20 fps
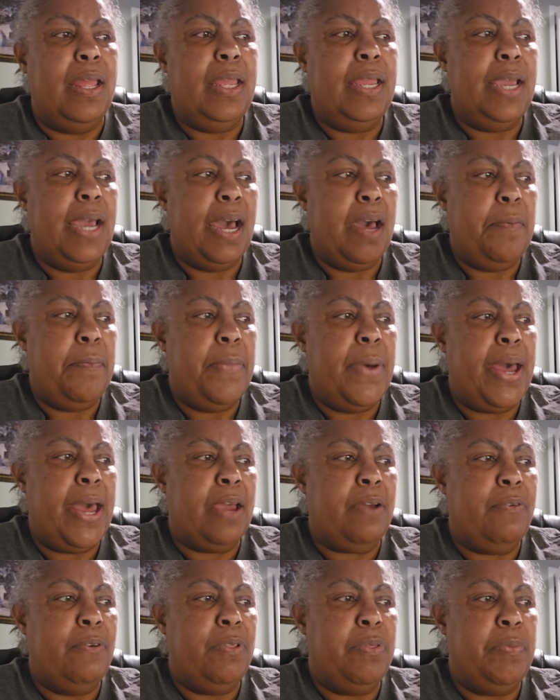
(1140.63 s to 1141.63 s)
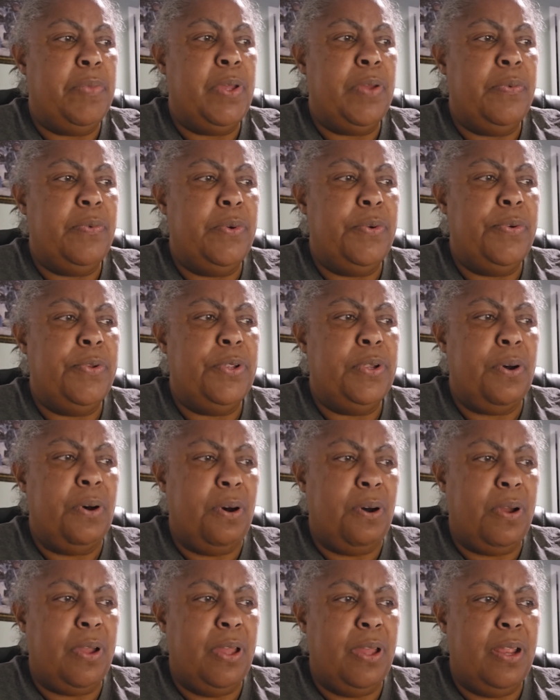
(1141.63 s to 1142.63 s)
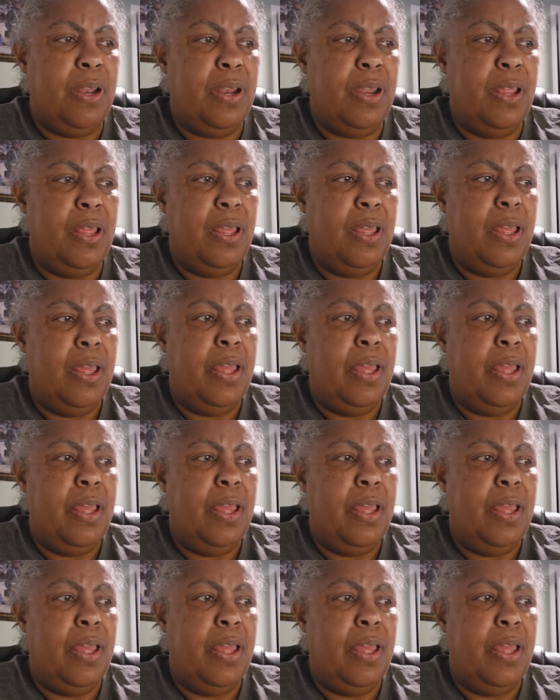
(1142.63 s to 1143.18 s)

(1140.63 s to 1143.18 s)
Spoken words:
he got back with me, and we were talking.